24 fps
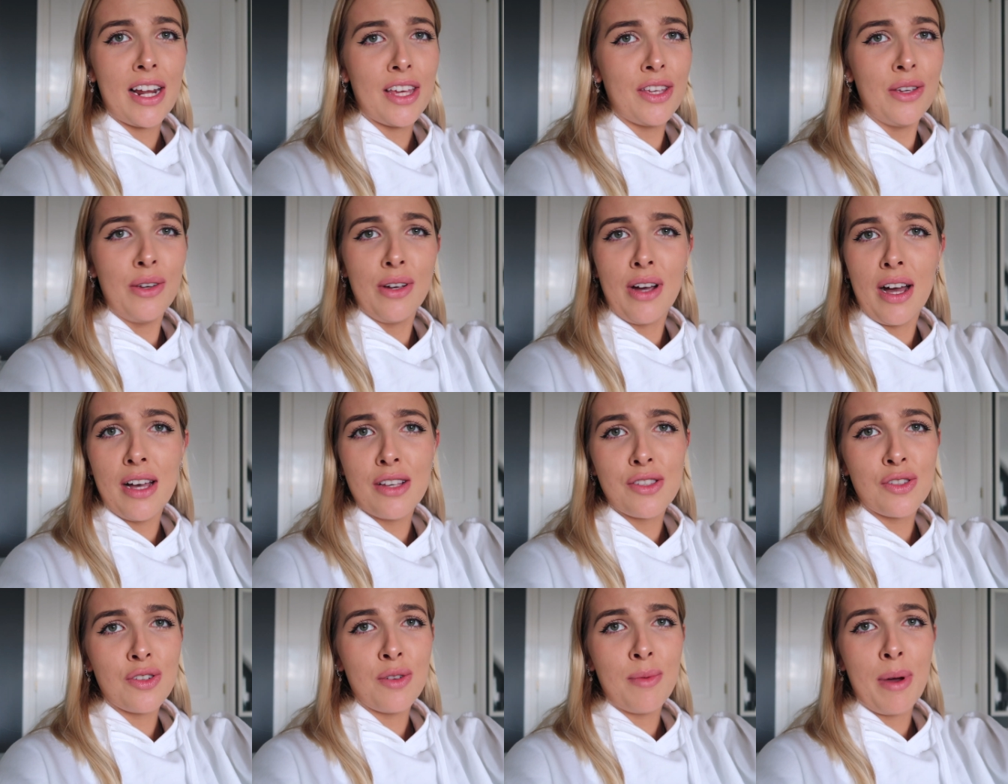Like you
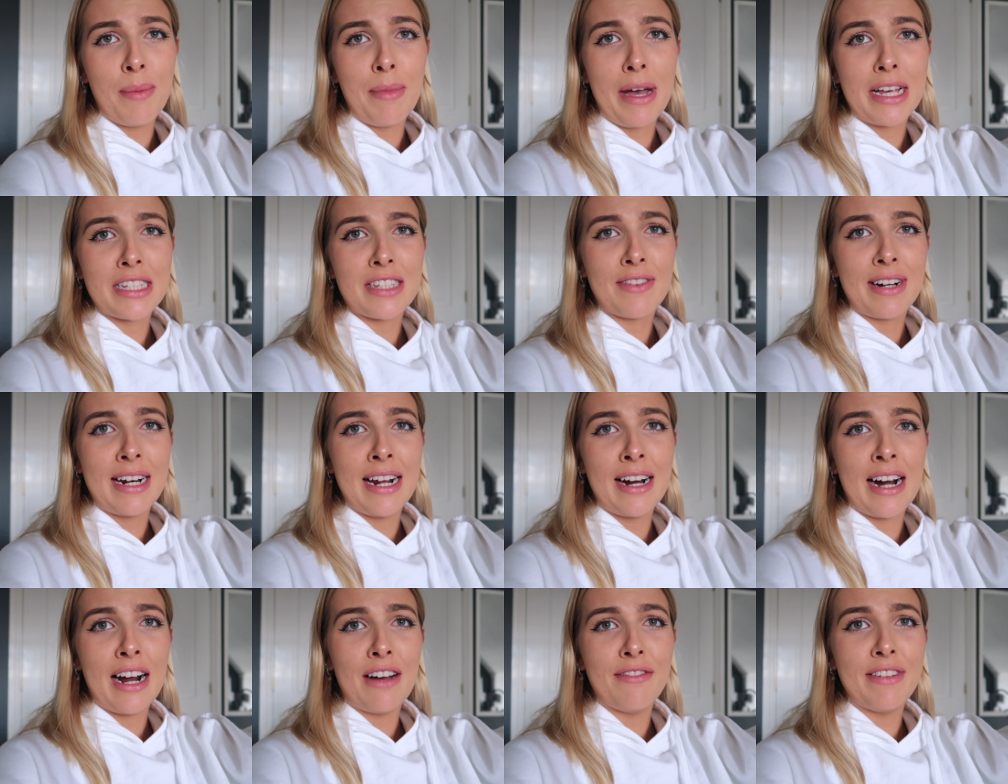guys saw my massive
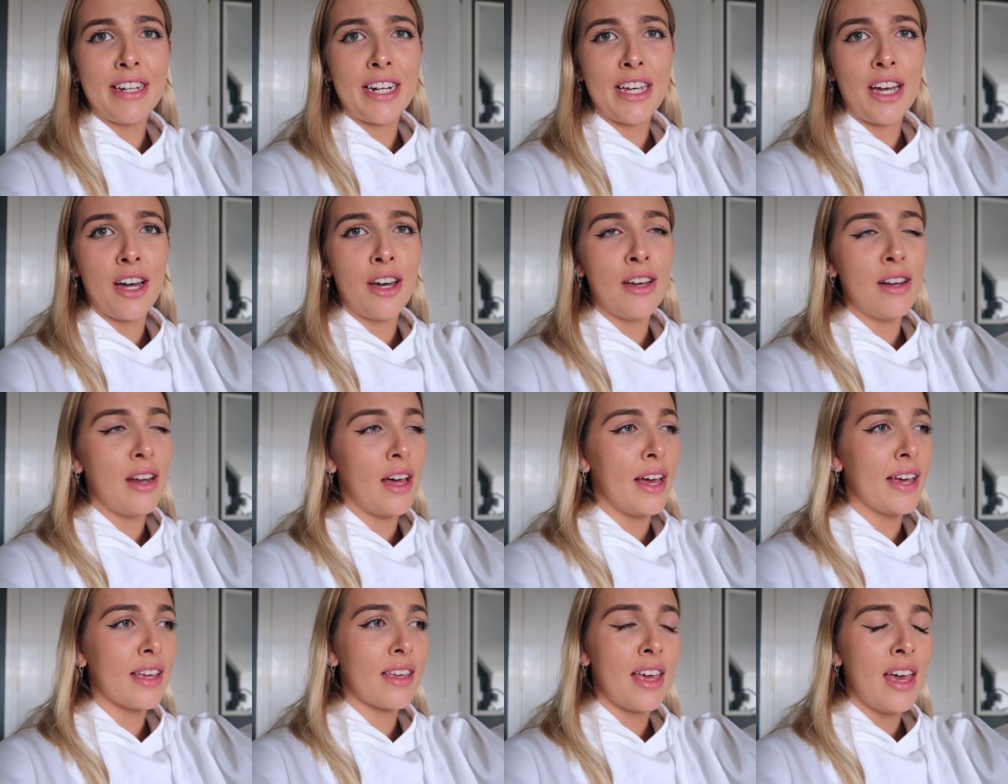clear out video,
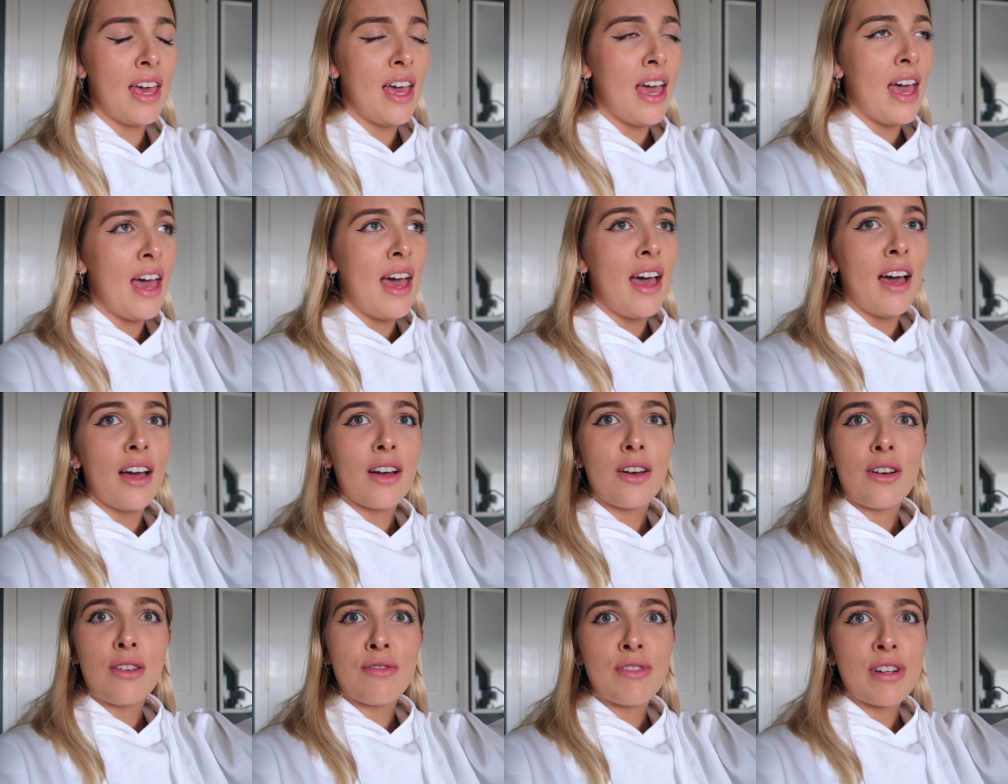like
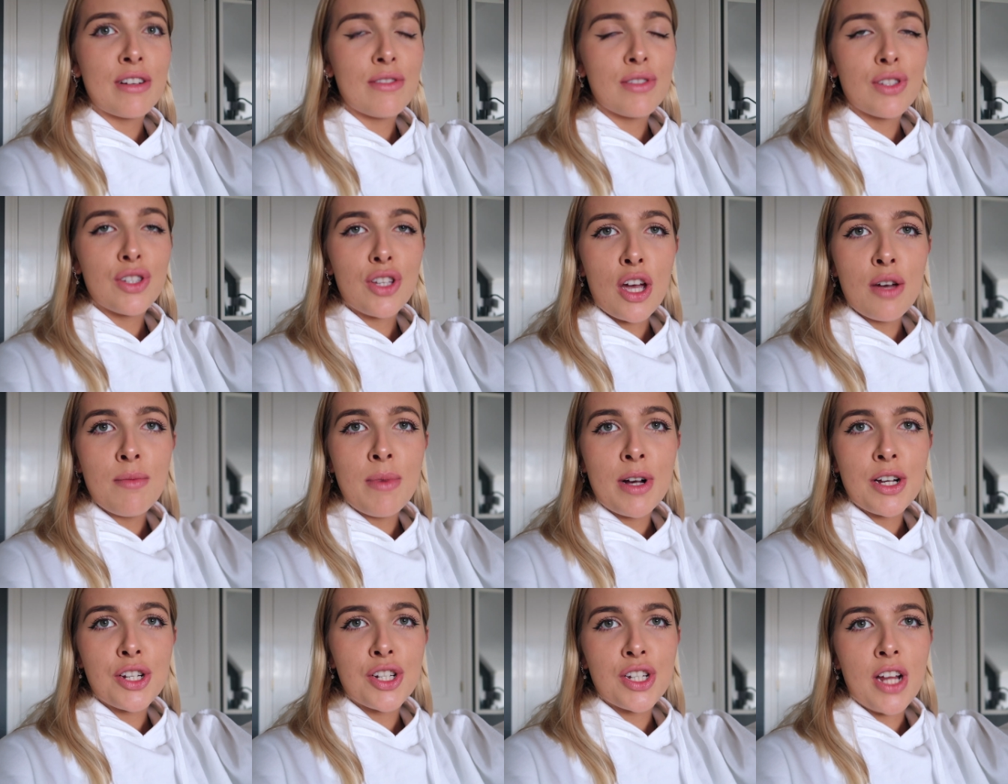got rid of
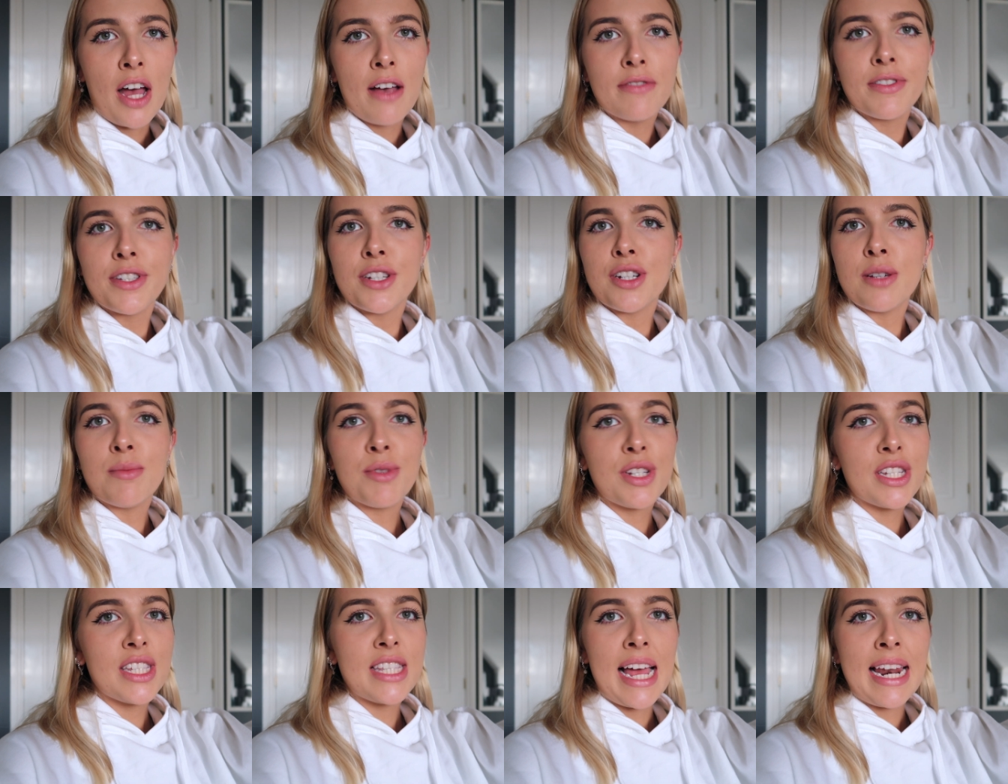so much stuff, so
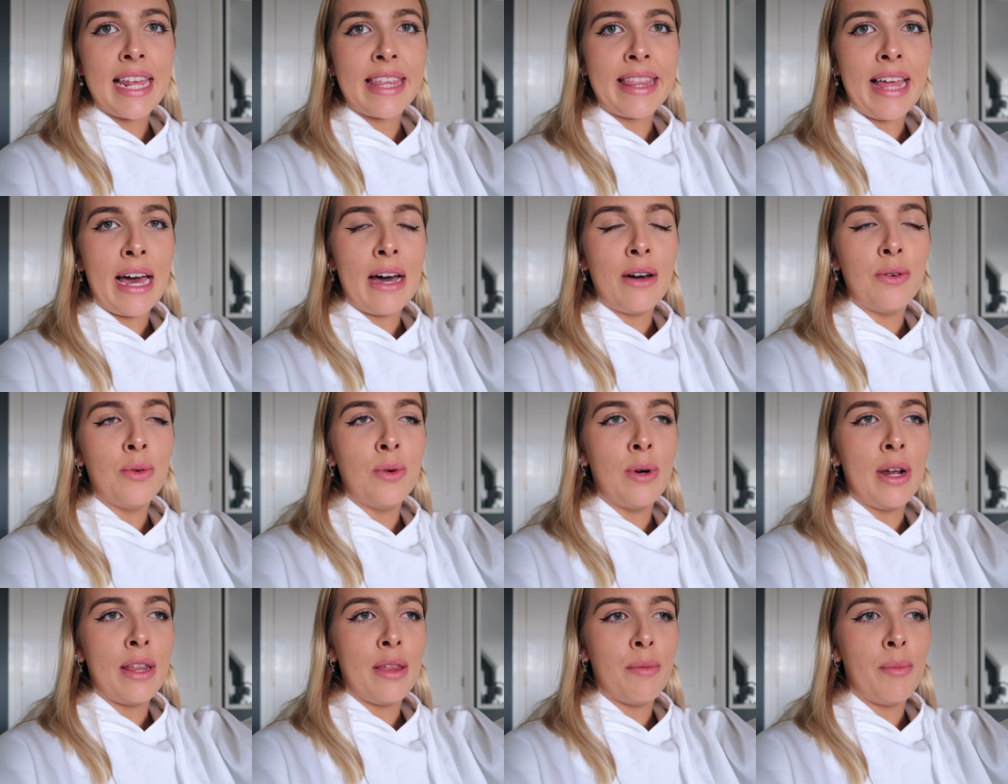I'm just selling that
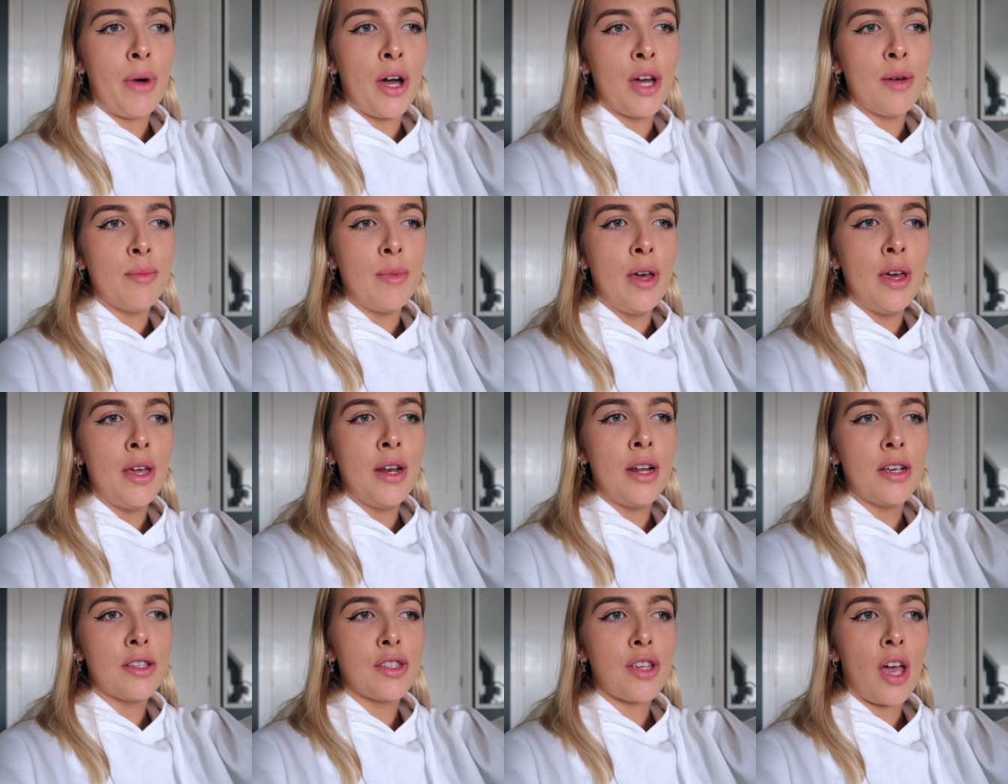all at the
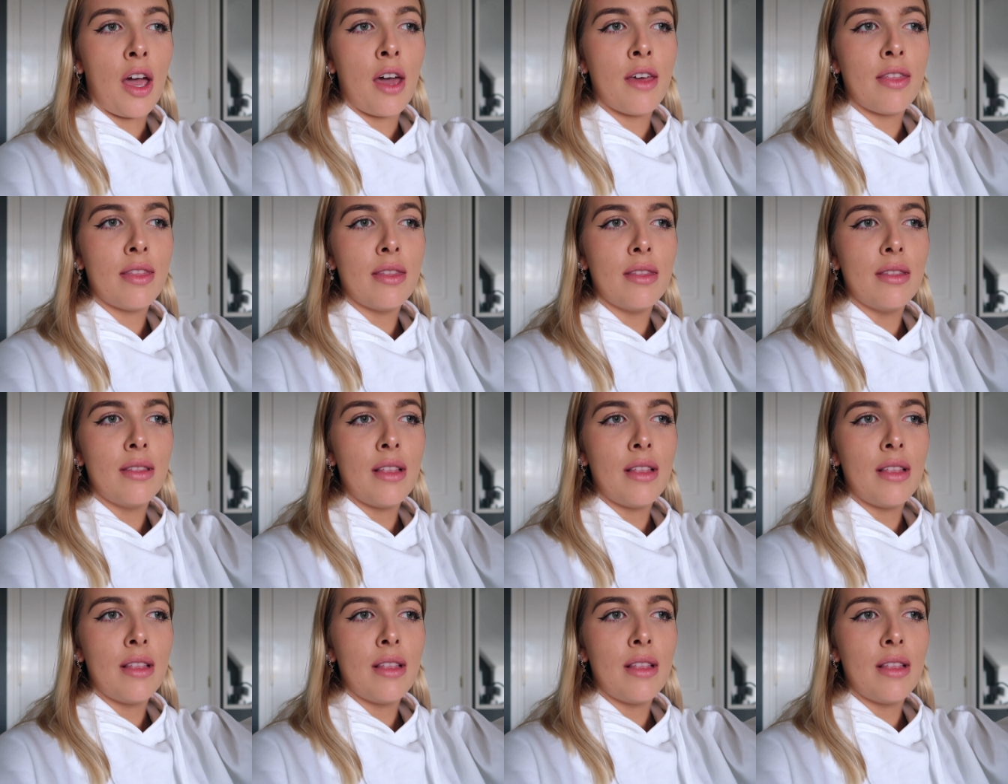moment. So